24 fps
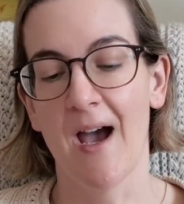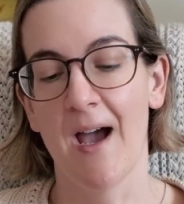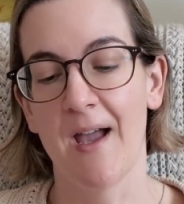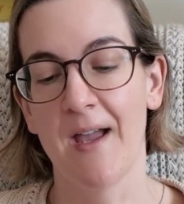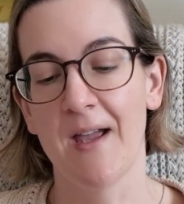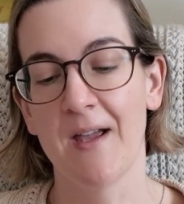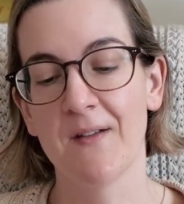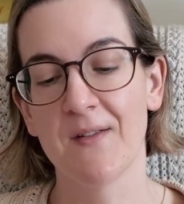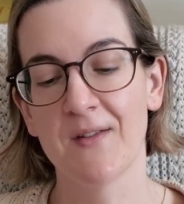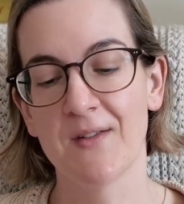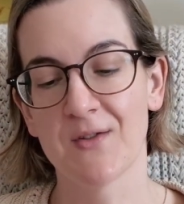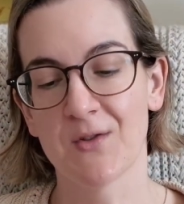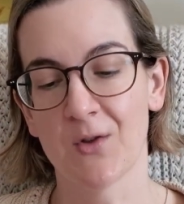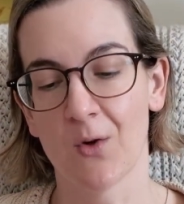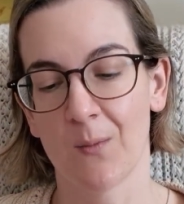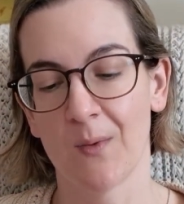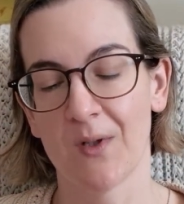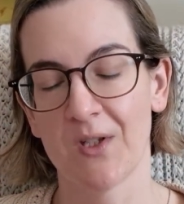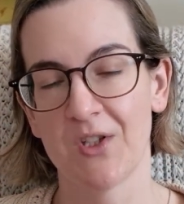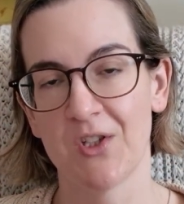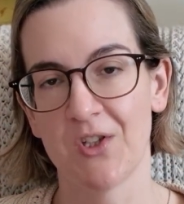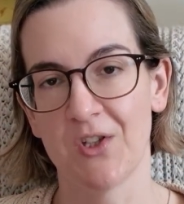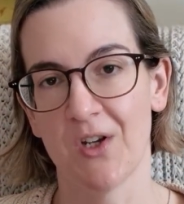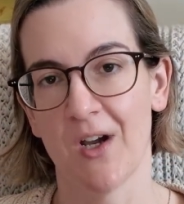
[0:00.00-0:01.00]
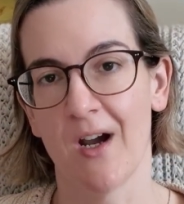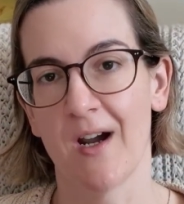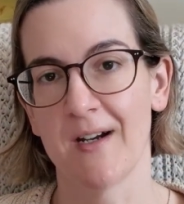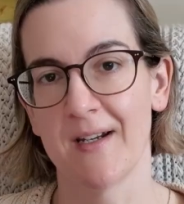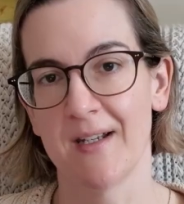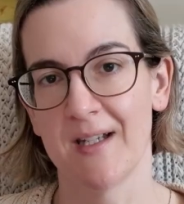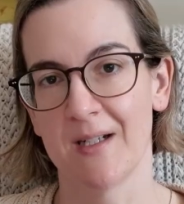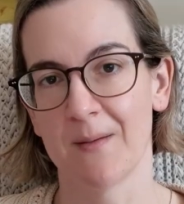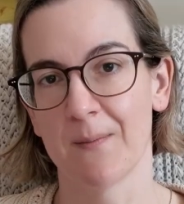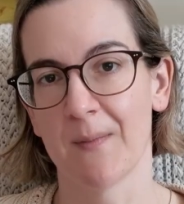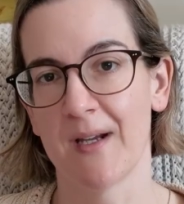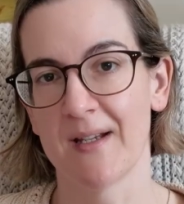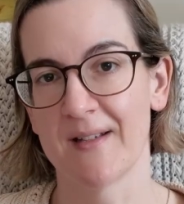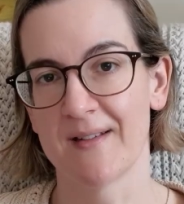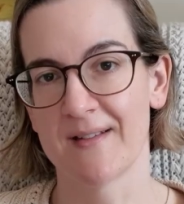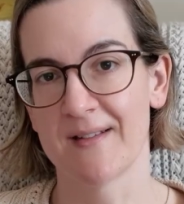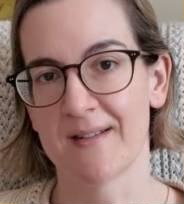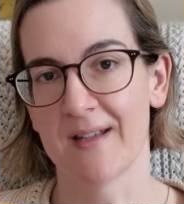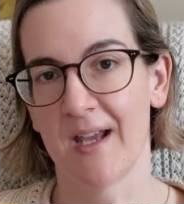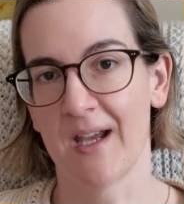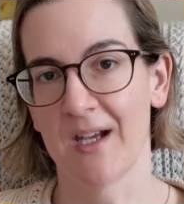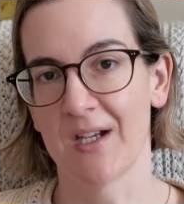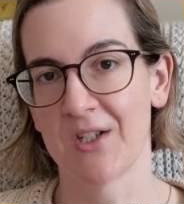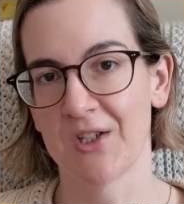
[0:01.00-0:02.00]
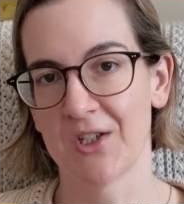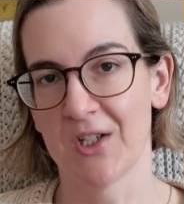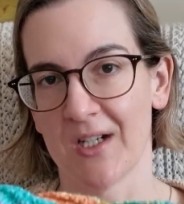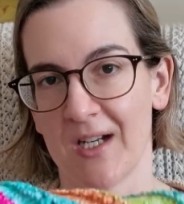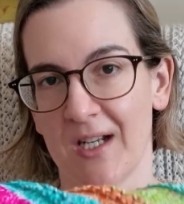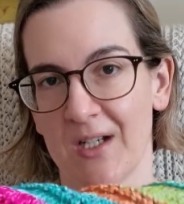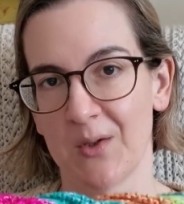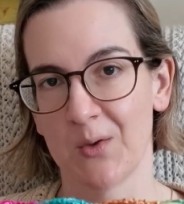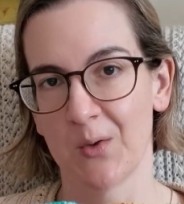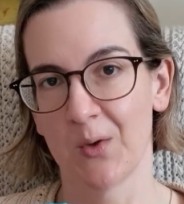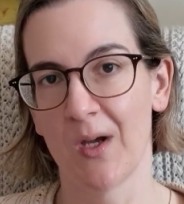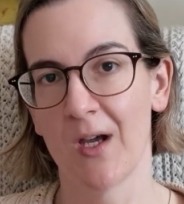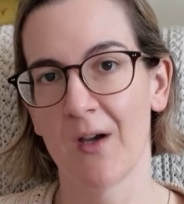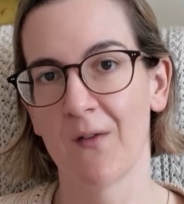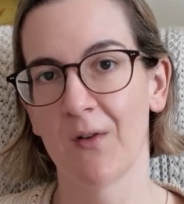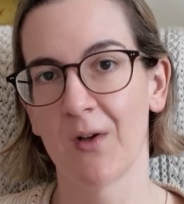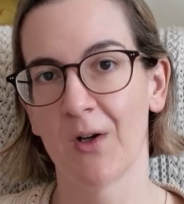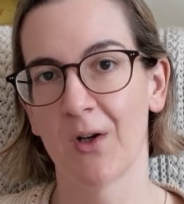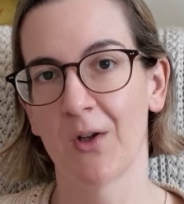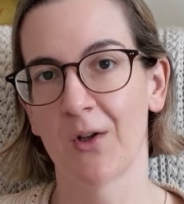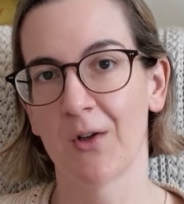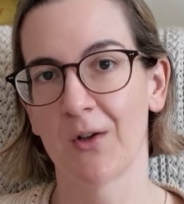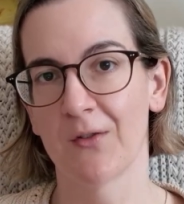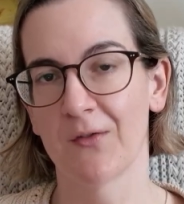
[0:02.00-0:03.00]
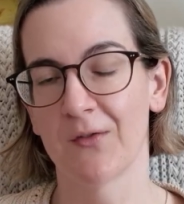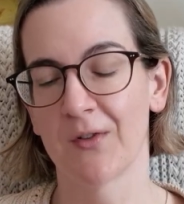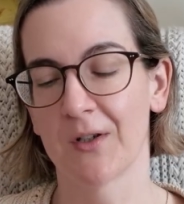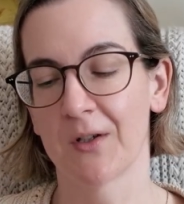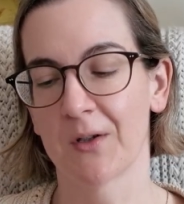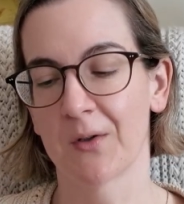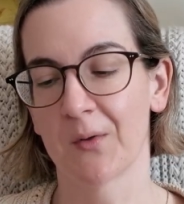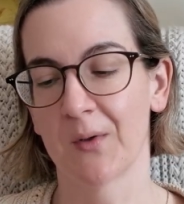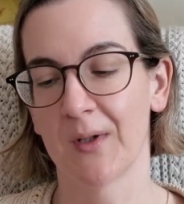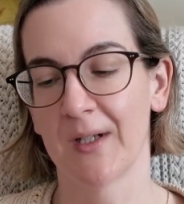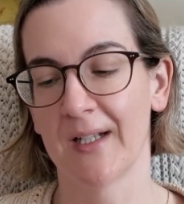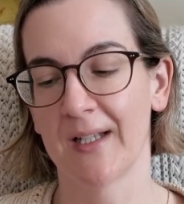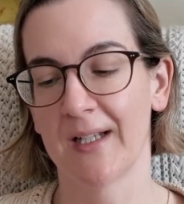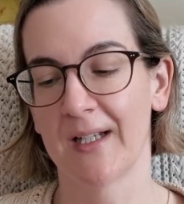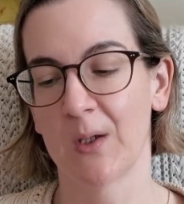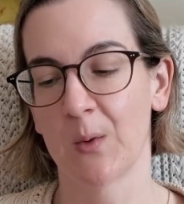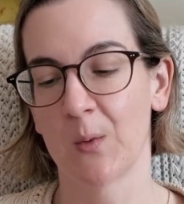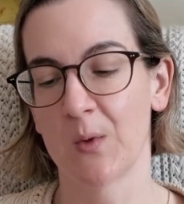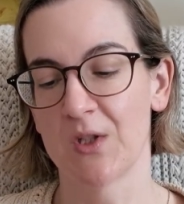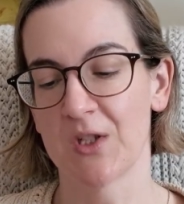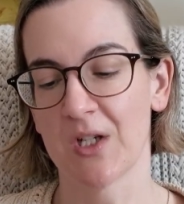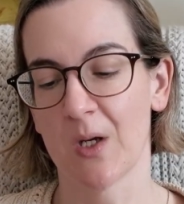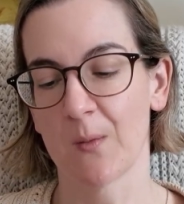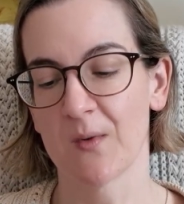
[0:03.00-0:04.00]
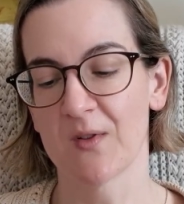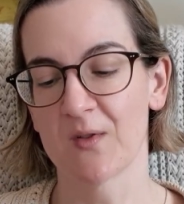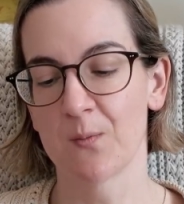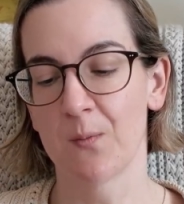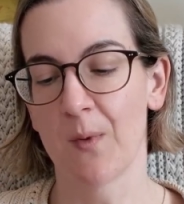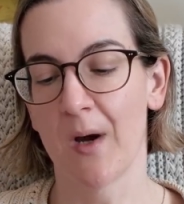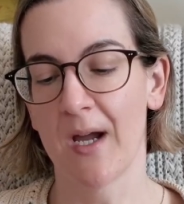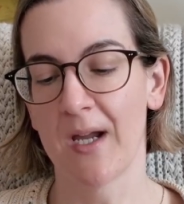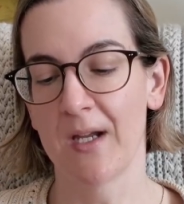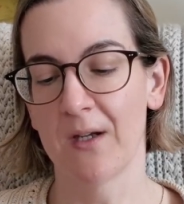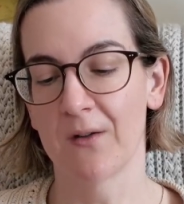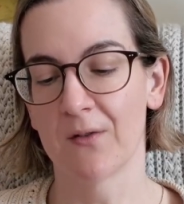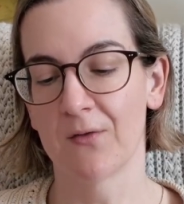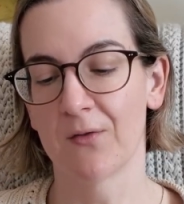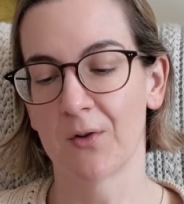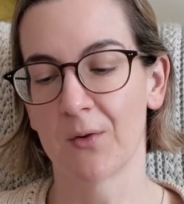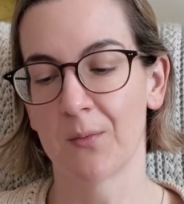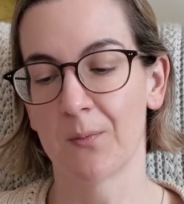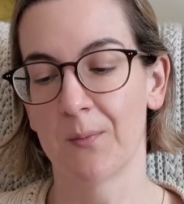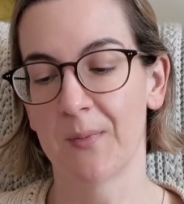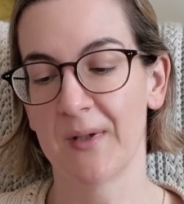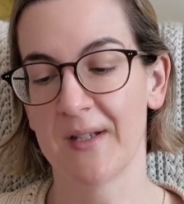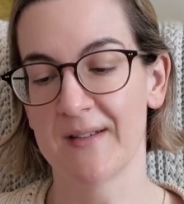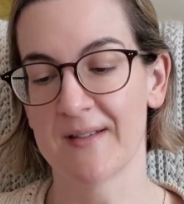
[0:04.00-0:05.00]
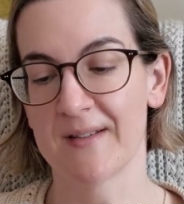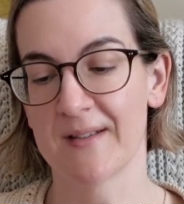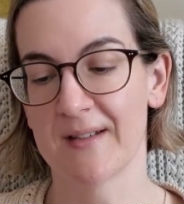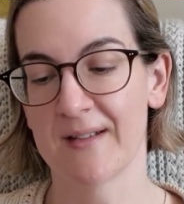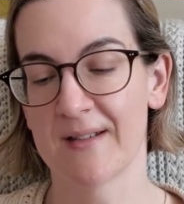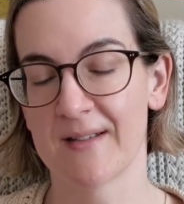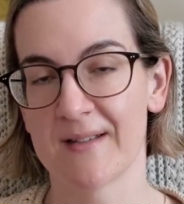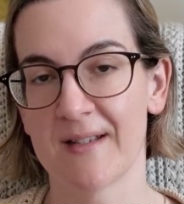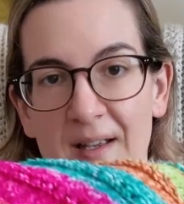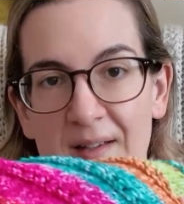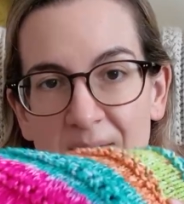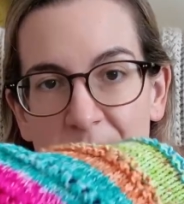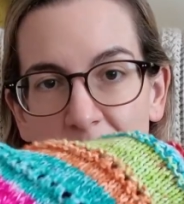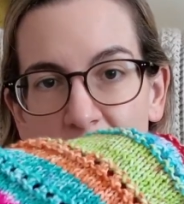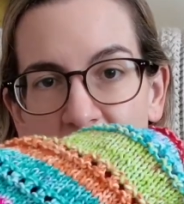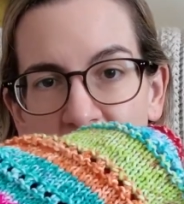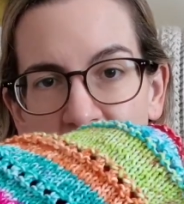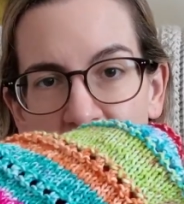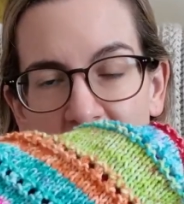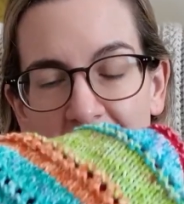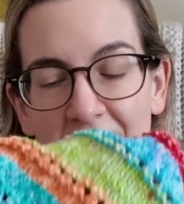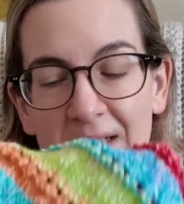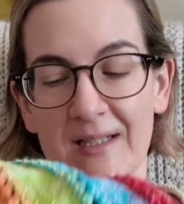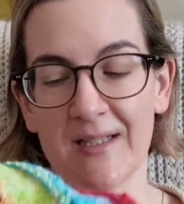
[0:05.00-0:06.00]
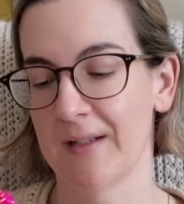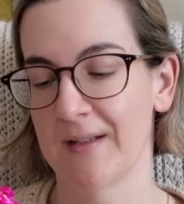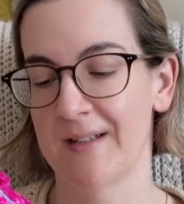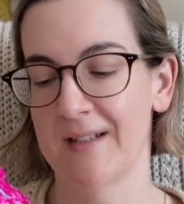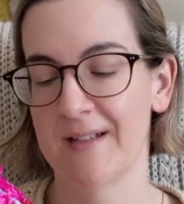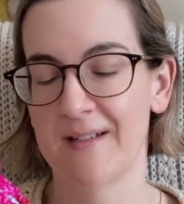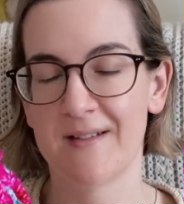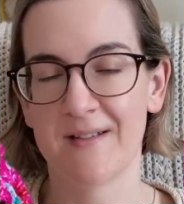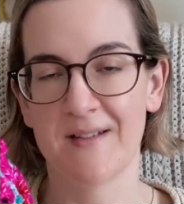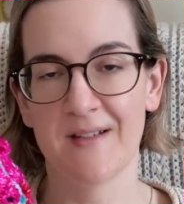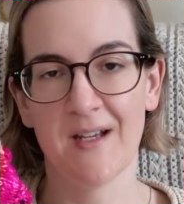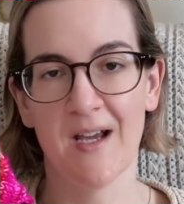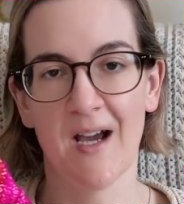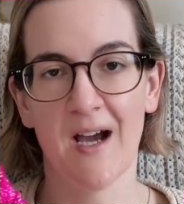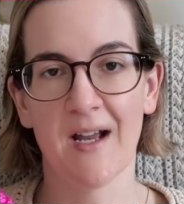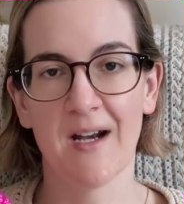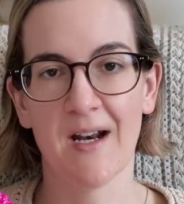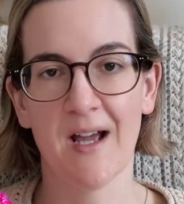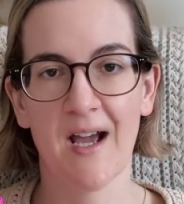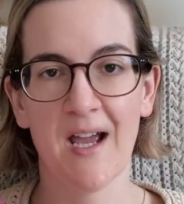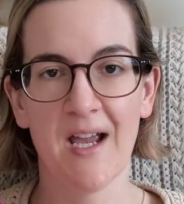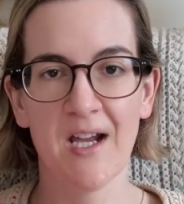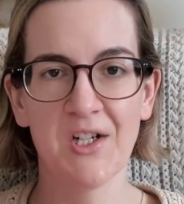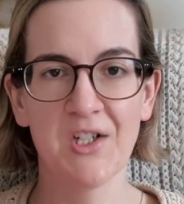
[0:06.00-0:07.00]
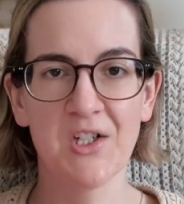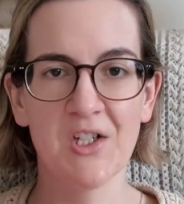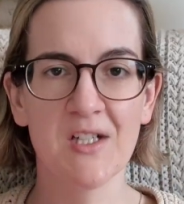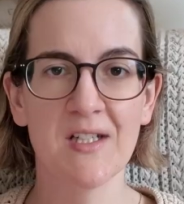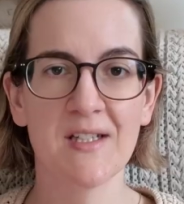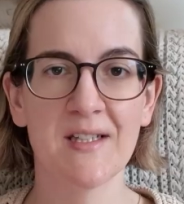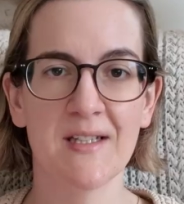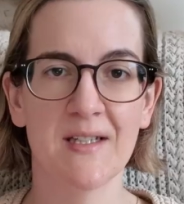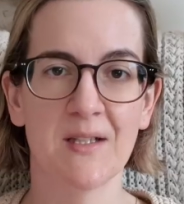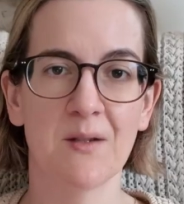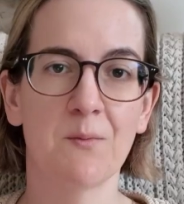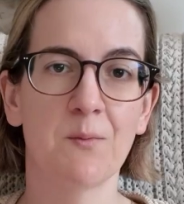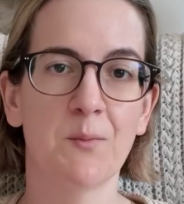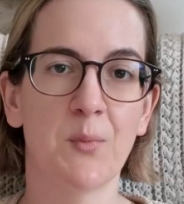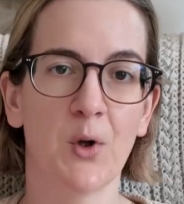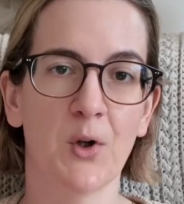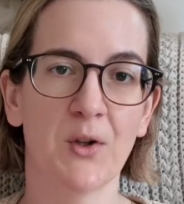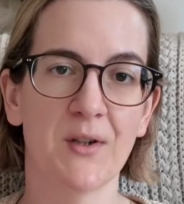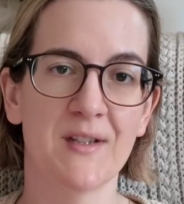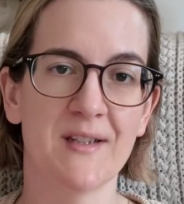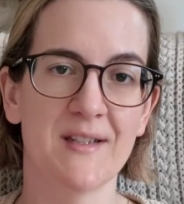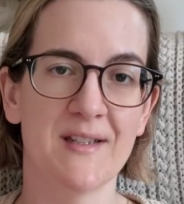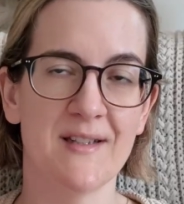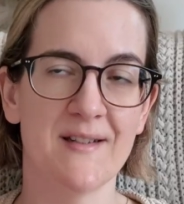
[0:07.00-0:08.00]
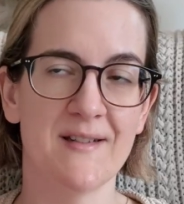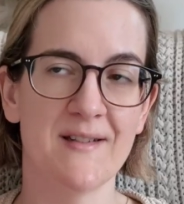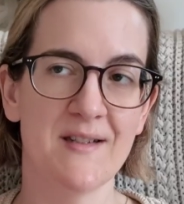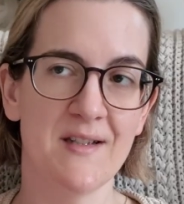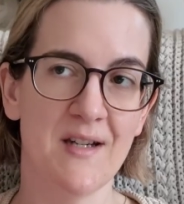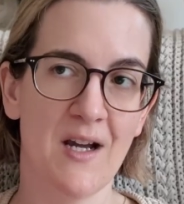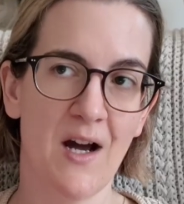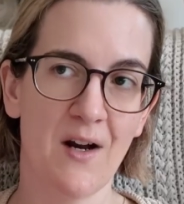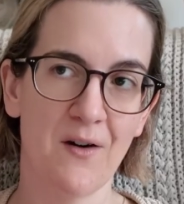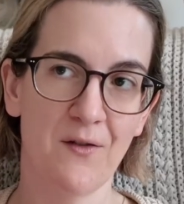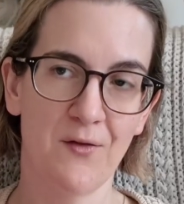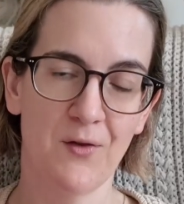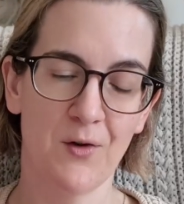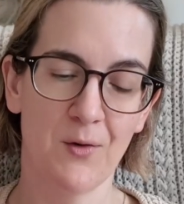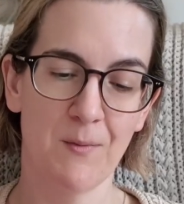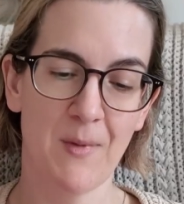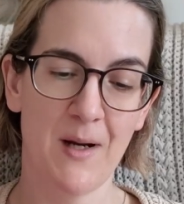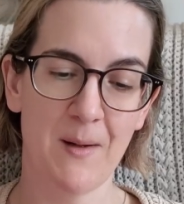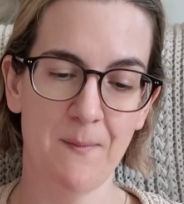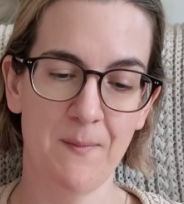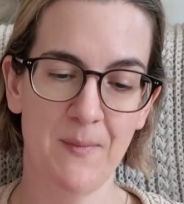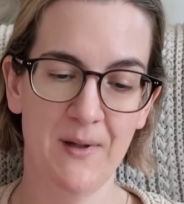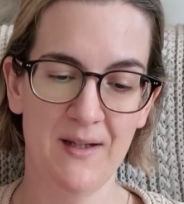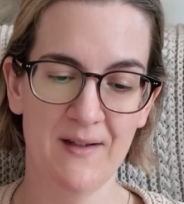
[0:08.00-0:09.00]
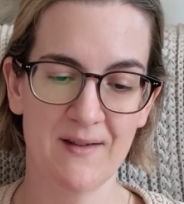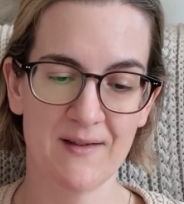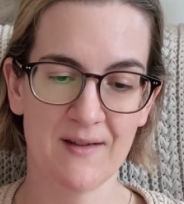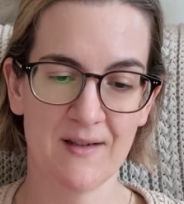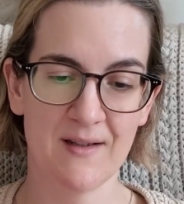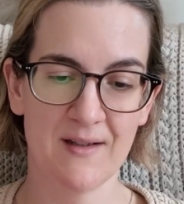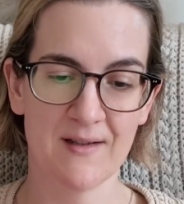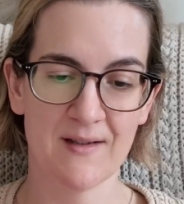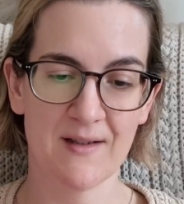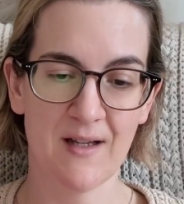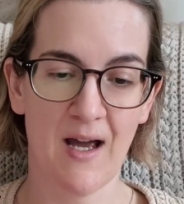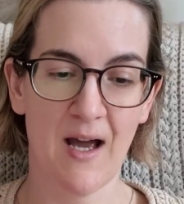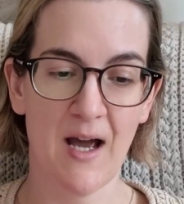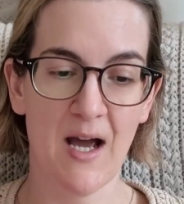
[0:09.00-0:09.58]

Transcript: I have so much yarn in my stash, and I do have a lot of acrylic which I was buying for business, especially this yarn. I actually didn't bought this yarn for my business.